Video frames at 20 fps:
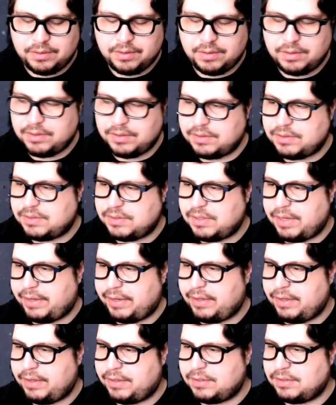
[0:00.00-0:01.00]

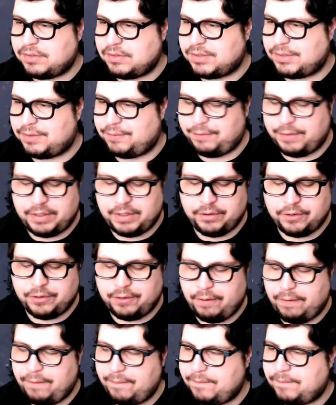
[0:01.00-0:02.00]
Psychic
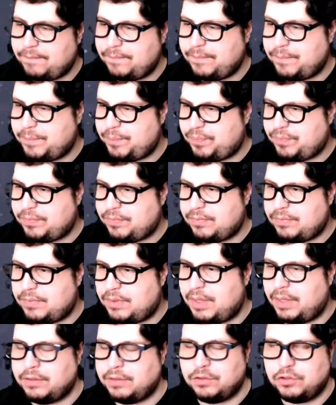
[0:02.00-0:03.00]
Sphere
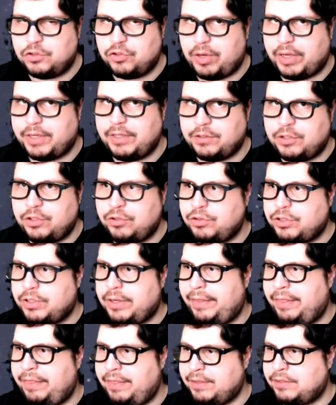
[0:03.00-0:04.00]
and try to
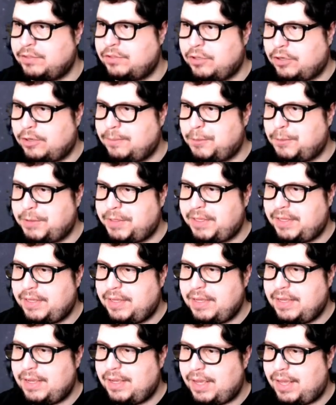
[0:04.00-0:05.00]
2-shot this Skarmory.
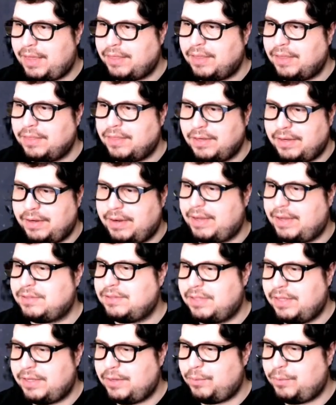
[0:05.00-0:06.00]
And then the next
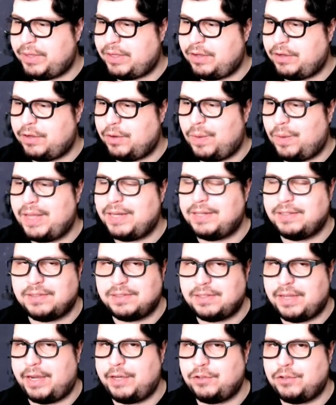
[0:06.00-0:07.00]
thing, we can go ahead and
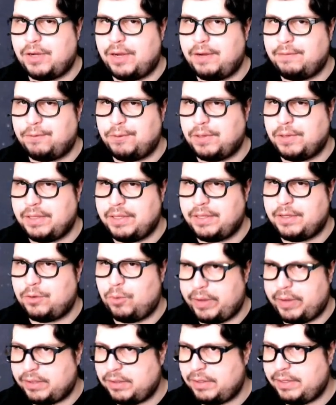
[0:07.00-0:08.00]
Side Drive really
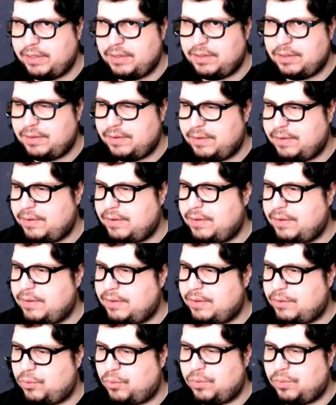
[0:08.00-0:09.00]
quickly.
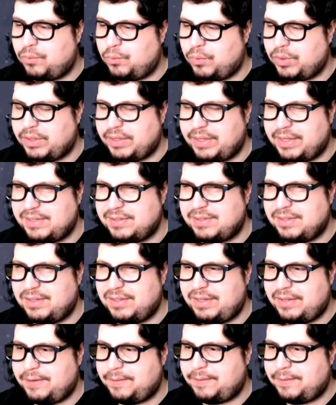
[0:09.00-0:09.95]
Really easily.